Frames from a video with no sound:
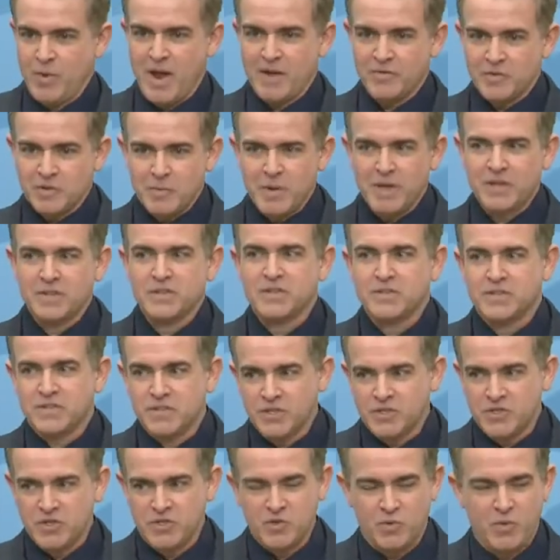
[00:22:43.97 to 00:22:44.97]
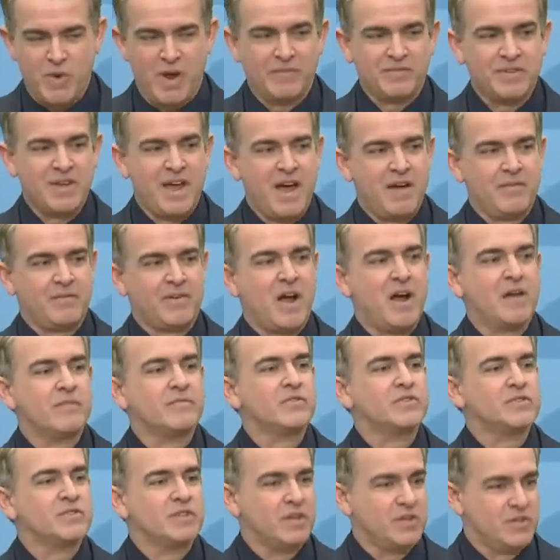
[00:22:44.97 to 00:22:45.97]
We have to make decisions. We have to have
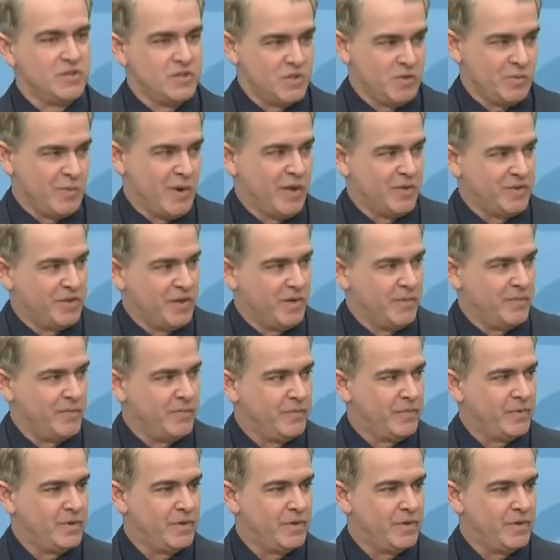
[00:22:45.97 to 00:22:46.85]
conversations about them.